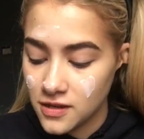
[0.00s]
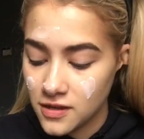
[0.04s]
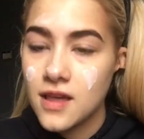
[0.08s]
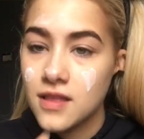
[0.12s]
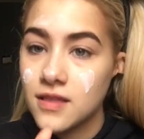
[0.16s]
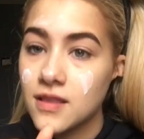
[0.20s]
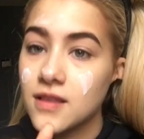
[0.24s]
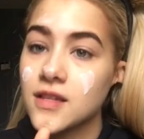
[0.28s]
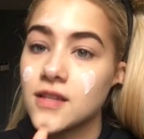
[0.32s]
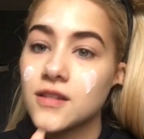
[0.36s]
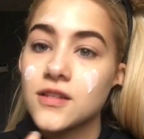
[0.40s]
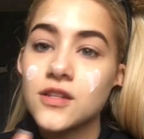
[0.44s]

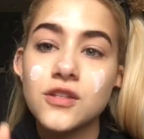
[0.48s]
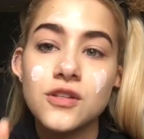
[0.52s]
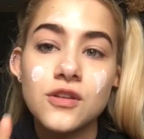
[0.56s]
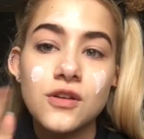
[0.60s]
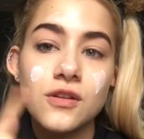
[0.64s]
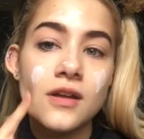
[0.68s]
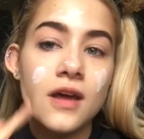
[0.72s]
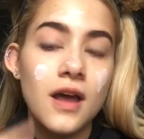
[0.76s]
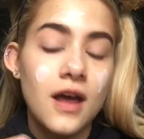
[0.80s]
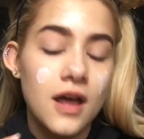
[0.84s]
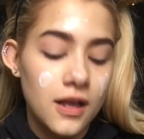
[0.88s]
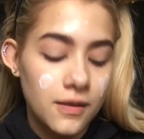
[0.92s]
And this is just
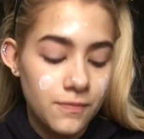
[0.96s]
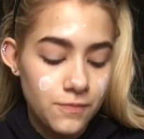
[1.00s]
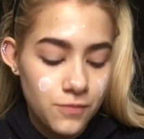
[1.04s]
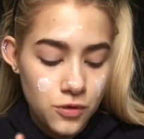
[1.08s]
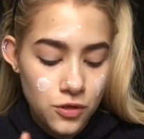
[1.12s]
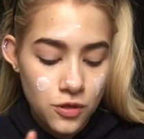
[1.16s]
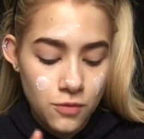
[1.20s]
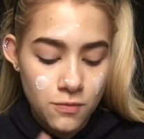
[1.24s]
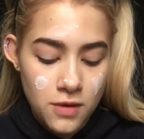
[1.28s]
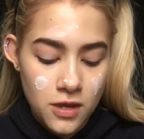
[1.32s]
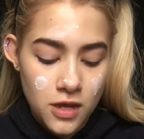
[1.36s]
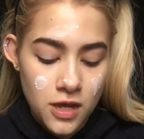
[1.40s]
going to
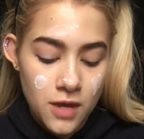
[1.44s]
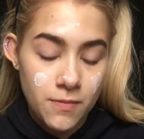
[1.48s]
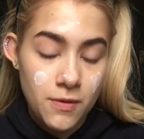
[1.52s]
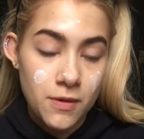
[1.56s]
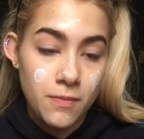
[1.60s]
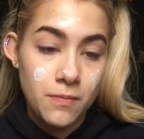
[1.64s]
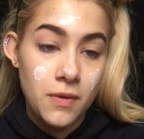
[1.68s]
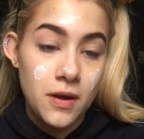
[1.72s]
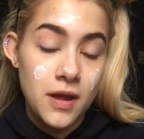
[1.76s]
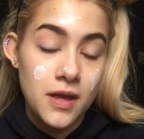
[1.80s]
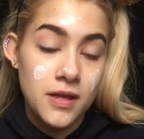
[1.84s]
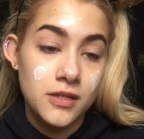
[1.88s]
help your makeup
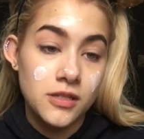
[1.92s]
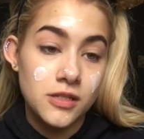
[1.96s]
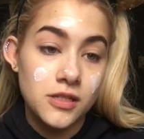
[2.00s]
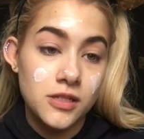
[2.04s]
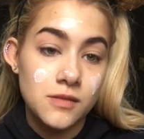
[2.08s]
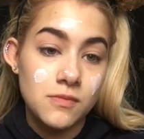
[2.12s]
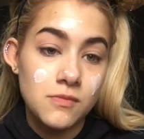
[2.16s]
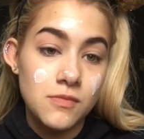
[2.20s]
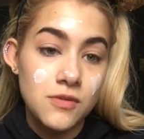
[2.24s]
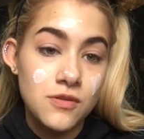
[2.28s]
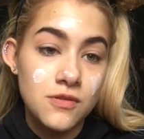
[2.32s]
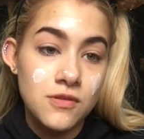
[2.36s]
apply
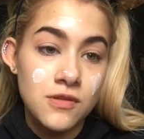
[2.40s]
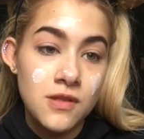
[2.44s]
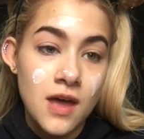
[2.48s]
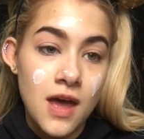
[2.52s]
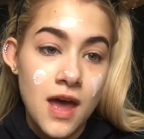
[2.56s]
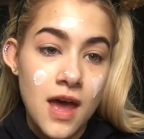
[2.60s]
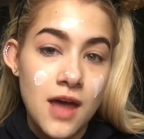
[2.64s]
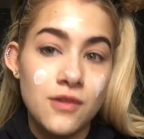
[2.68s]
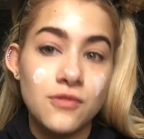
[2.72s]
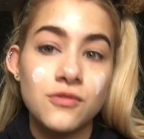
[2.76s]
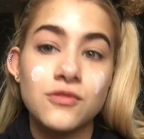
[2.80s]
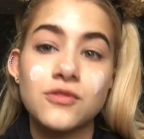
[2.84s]
smoother
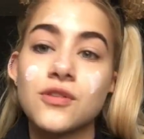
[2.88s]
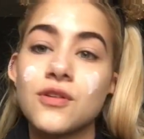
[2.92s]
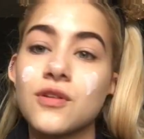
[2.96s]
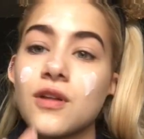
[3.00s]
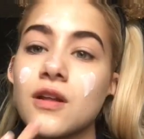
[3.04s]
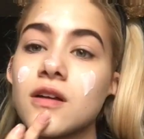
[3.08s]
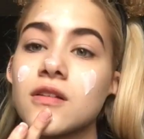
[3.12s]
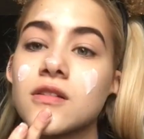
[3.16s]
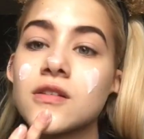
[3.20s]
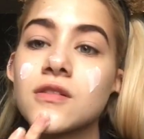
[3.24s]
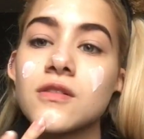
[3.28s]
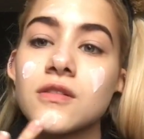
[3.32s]
and also
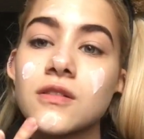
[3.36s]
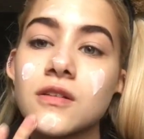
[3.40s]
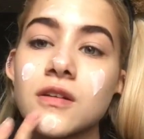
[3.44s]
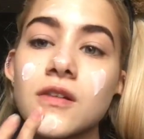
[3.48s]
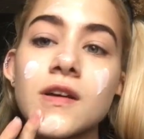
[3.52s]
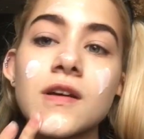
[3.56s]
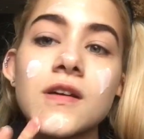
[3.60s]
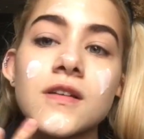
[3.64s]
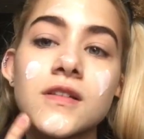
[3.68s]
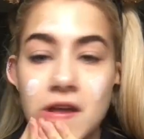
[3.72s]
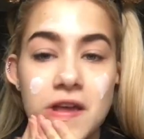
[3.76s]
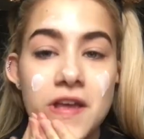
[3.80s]
last
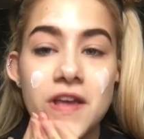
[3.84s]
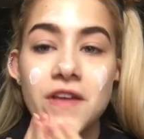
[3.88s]
longer.